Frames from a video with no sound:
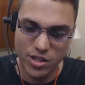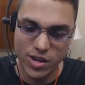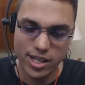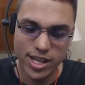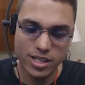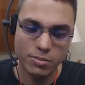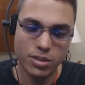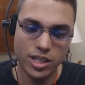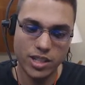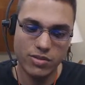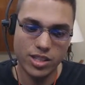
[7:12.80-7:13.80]
so I'd like to
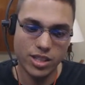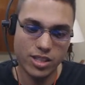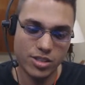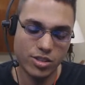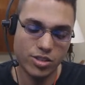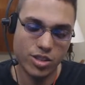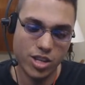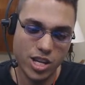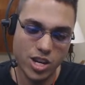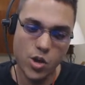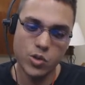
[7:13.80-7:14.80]
believe that this little
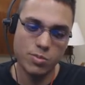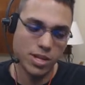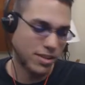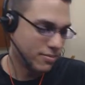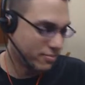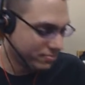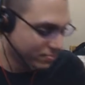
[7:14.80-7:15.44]
cookie knows me.